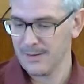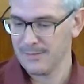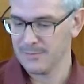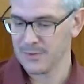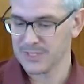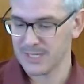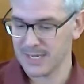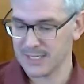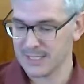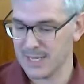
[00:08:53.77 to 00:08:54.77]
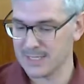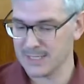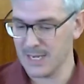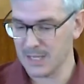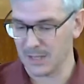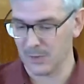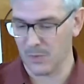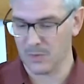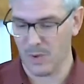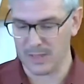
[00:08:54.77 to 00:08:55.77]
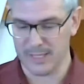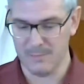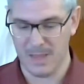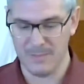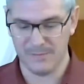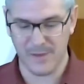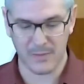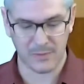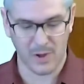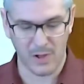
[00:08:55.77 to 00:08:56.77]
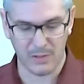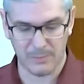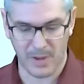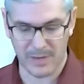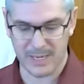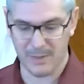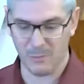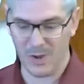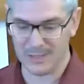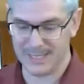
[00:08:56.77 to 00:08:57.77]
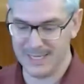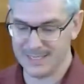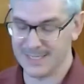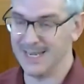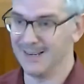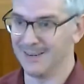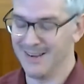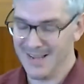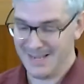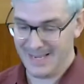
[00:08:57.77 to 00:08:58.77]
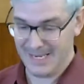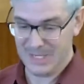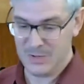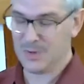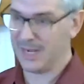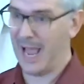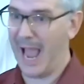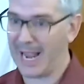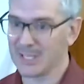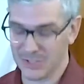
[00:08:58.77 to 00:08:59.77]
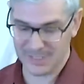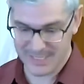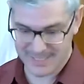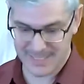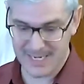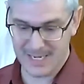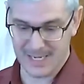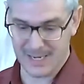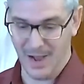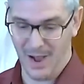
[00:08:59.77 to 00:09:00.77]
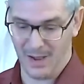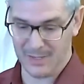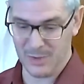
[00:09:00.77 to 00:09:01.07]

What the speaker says: Verse 6 says, seek the Lord while he may be found, call upon him while he is near. You can actually seek God.